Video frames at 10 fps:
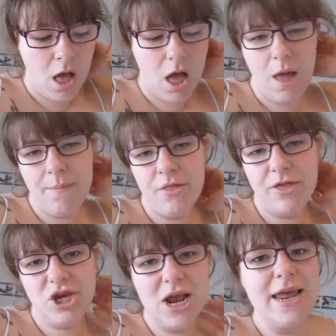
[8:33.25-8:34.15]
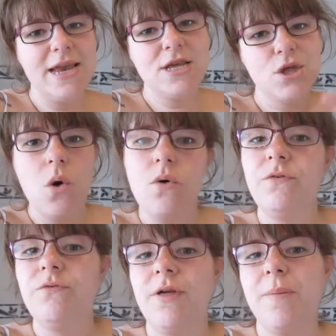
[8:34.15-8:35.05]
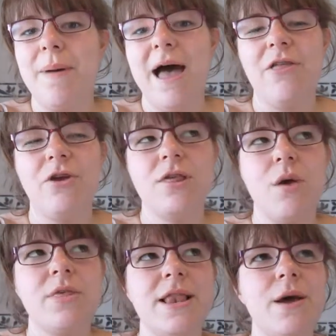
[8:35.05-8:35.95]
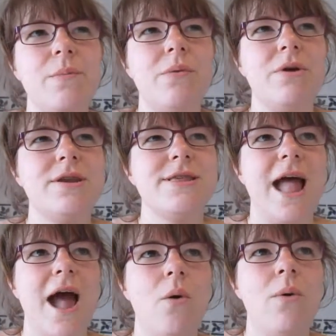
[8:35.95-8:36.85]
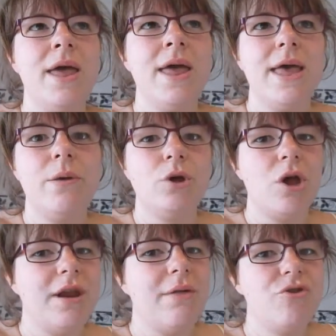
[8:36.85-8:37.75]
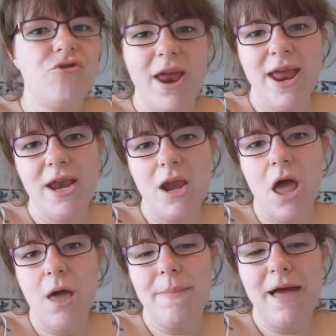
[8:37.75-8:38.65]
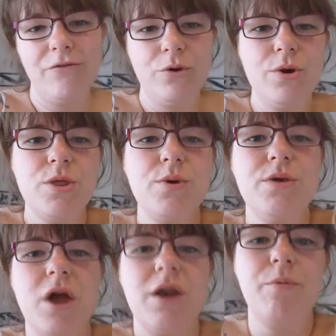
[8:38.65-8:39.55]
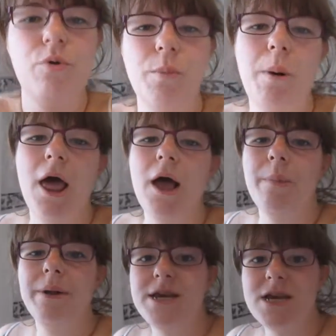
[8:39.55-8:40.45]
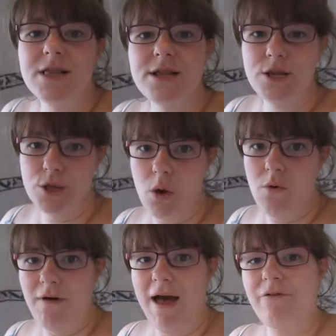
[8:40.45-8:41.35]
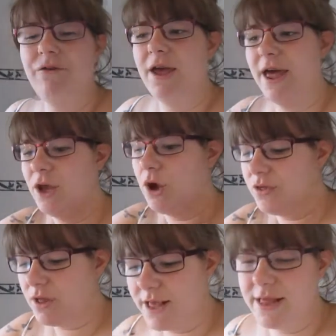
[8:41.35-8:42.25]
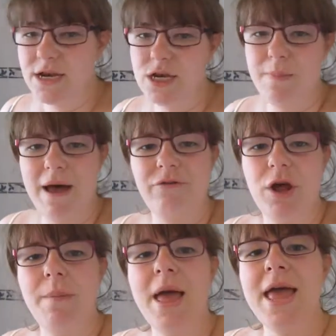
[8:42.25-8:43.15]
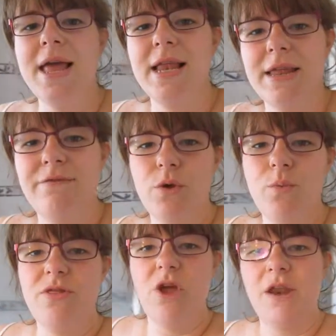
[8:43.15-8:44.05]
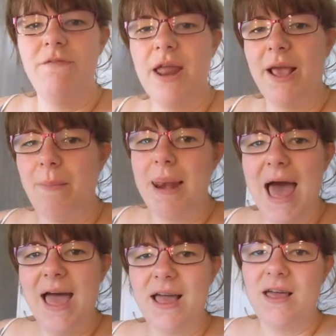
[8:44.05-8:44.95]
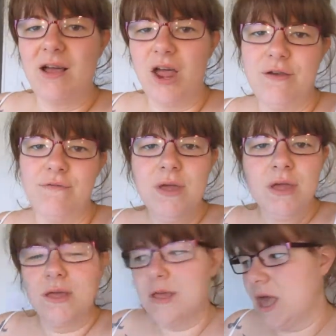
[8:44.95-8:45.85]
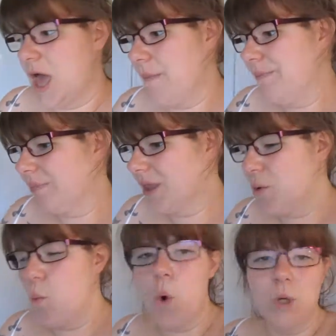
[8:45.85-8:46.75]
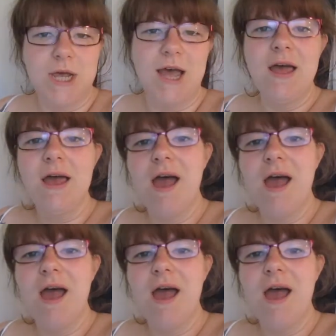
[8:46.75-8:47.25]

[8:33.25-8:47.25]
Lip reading: The jelly dissolved throughout the bath because I was a little bit worried as to how it would go down the drain afterwards when you kind of pull the plug, but it does dissolve after and it goes nicely into the bathtub, leaves you with kind of a, like a black kind of water.